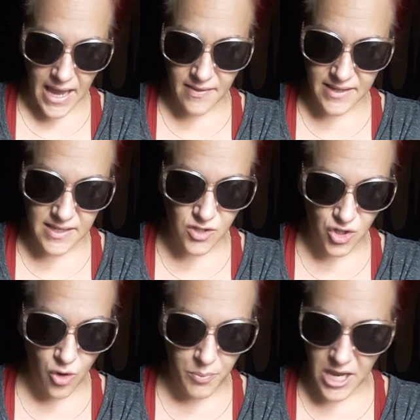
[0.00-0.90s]
This is
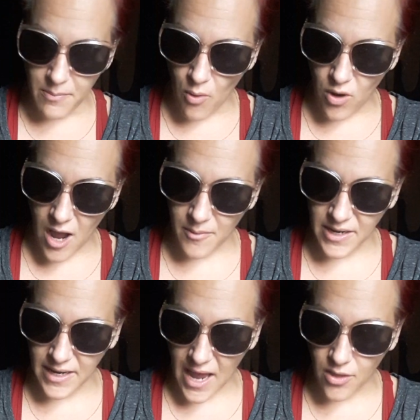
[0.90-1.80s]
2 people
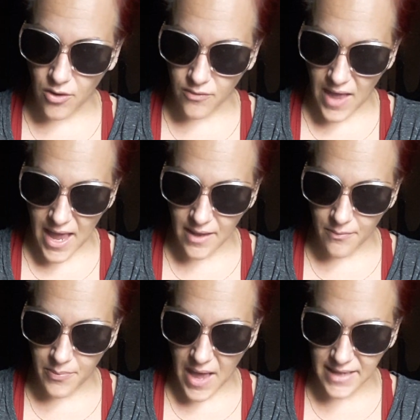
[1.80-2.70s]
coming together
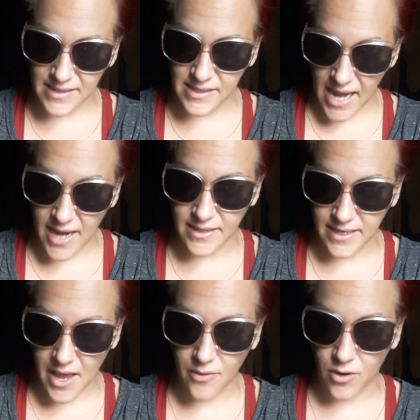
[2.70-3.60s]
that stand
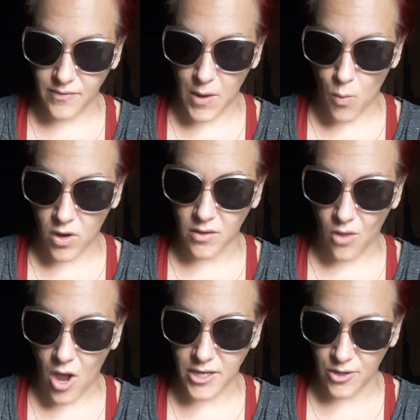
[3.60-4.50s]
together, and they want to
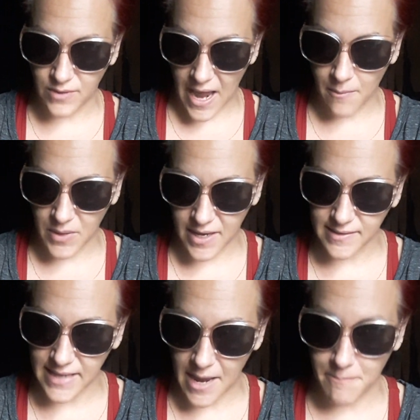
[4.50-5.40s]
lock you down
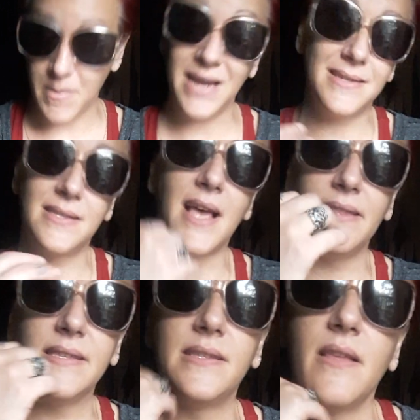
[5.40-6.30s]
because it makes sense